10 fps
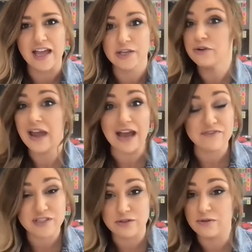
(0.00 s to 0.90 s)
You don't have
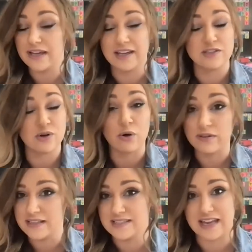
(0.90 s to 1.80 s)
to, it can
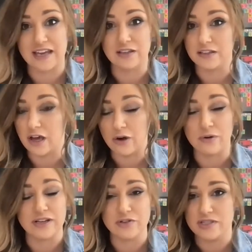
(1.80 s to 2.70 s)
totally stand
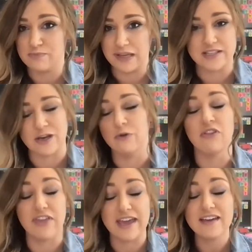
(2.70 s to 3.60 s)
alone and just be its
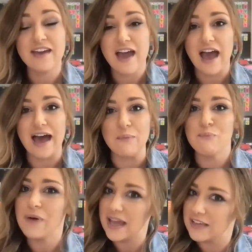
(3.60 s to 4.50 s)
own thing.
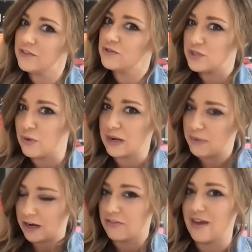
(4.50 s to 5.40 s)
But if you do want to
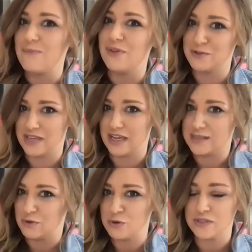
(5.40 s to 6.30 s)
pair them, there's like
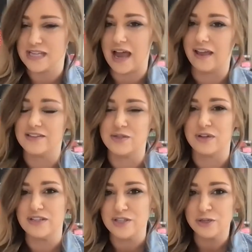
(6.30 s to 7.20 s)
some cool tie ins you
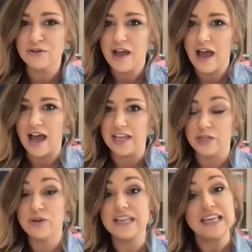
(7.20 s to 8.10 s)
can do.
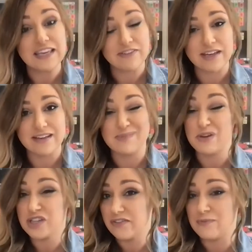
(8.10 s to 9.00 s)
You could even,
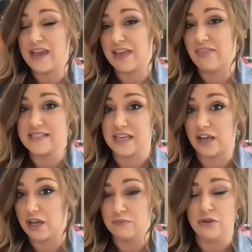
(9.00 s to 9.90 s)
especially if you're making this like
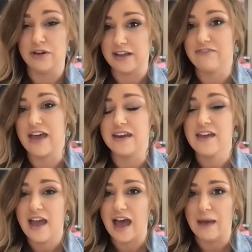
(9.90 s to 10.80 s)
a community event
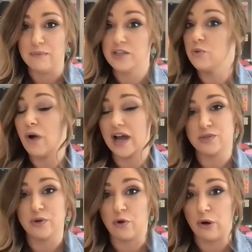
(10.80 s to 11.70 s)
and you want
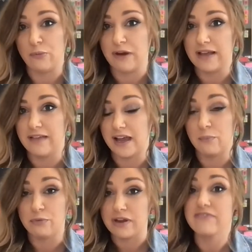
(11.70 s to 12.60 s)
to incorporate like a
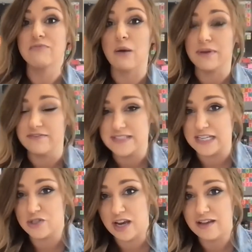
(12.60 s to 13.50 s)
brief moment of
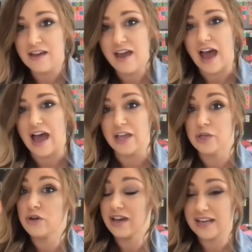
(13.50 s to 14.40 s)
teaching,
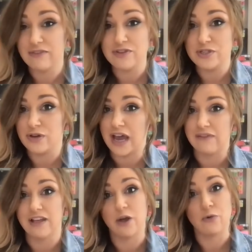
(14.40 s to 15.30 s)
you could even do kind
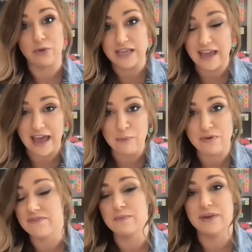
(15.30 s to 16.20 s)
of like a recap
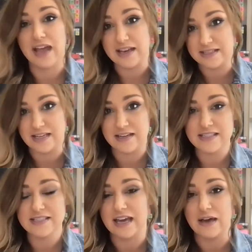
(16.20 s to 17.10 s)
of the big
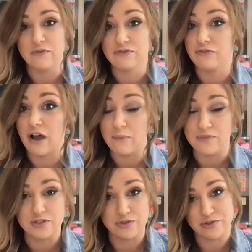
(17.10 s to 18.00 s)
ideas from
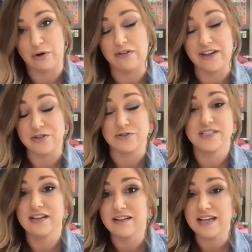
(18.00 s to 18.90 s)
the Choose Your Own Adventure
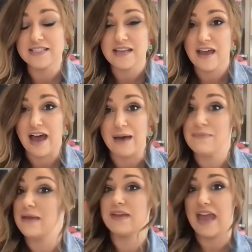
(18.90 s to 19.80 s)
series,
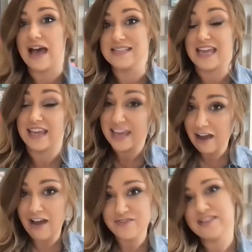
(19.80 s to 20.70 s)
maybe as a
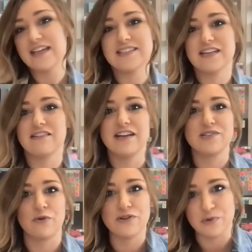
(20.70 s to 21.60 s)
kickoff to that series
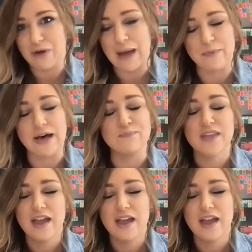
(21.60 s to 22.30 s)
or as a wrap up.